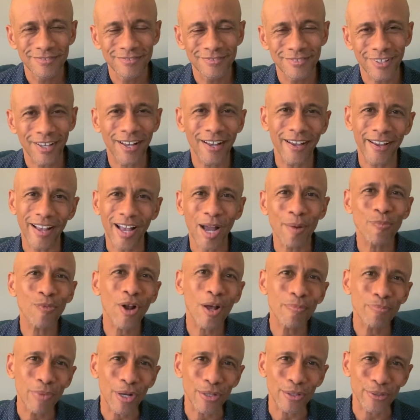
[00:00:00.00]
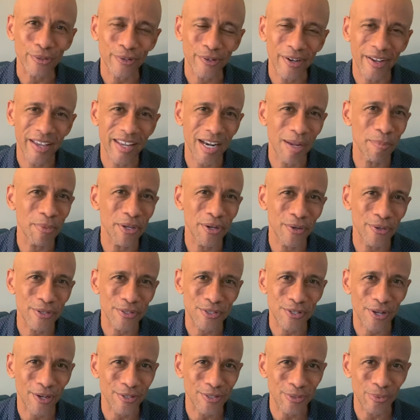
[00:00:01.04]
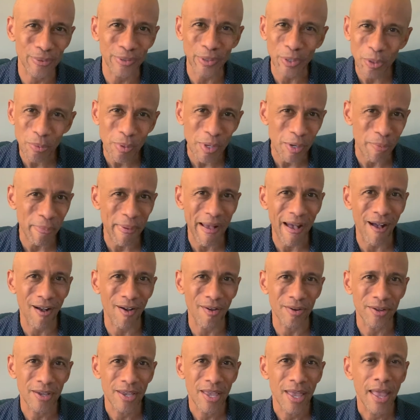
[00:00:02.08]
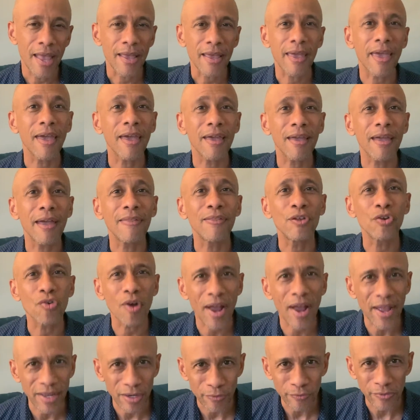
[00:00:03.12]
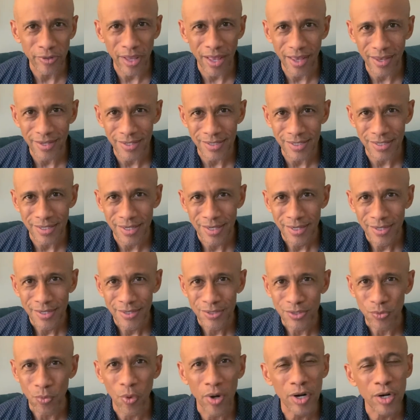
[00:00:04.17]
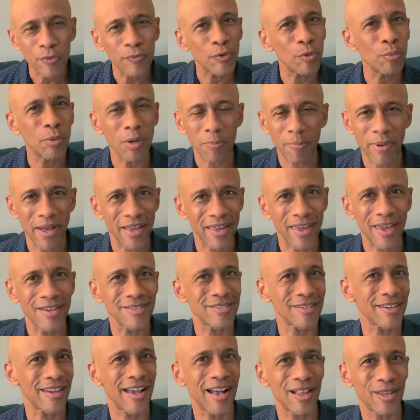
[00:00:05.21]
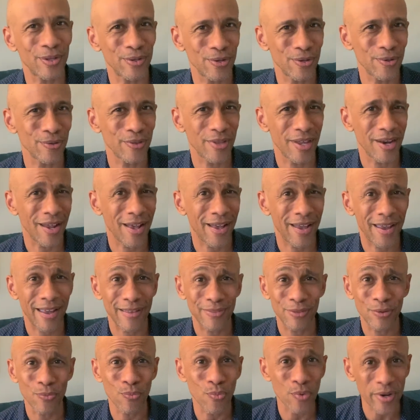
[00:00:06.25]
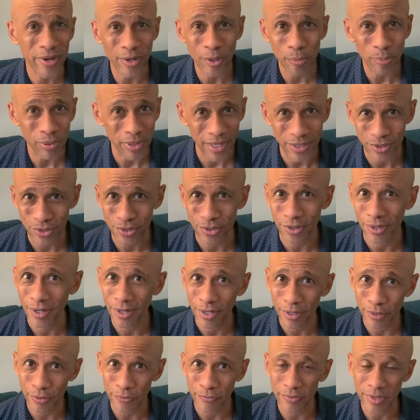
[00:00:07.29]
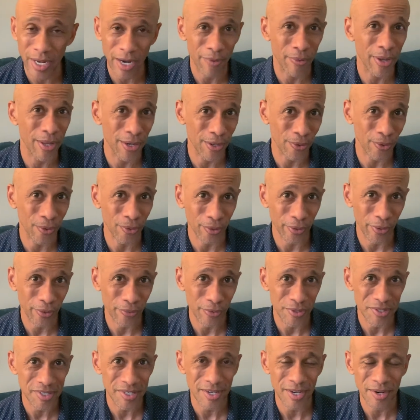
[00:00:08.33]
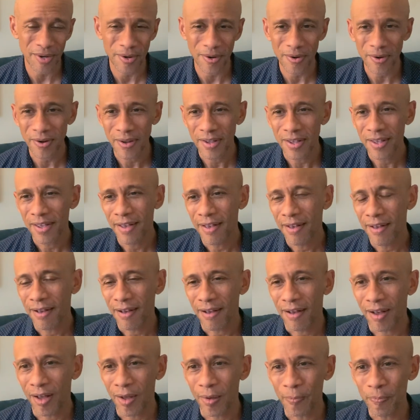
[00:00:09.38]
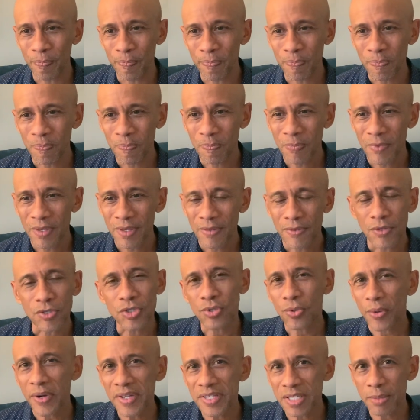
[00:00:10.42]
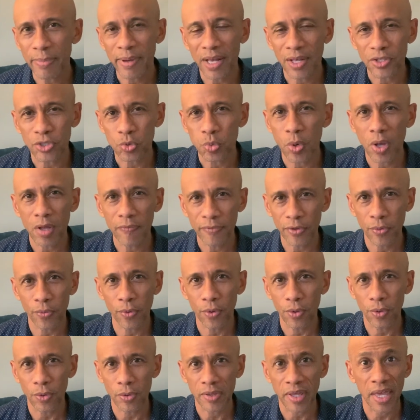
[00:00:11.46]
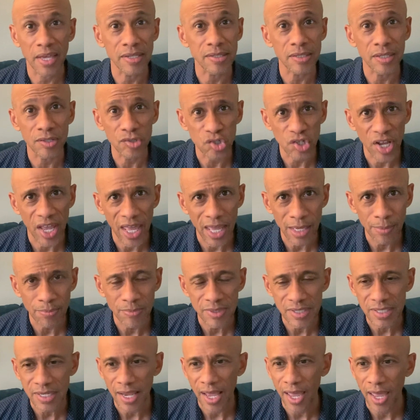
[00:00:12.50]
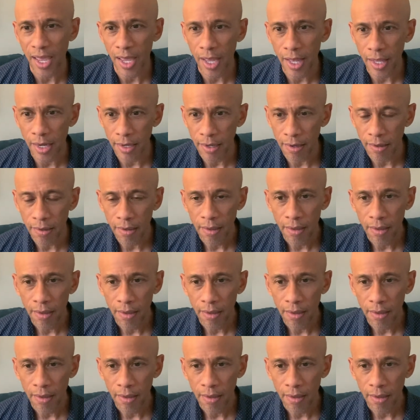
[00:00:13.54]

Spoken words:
Hi, I'm Ron Butler, and I'm here to talk to you a little bit about King and the Dragonflies. It's a wonderful book by Case and Callender that I had the real pleasure of narrating earlier this year. The story is about 12-year-old Kingston James, and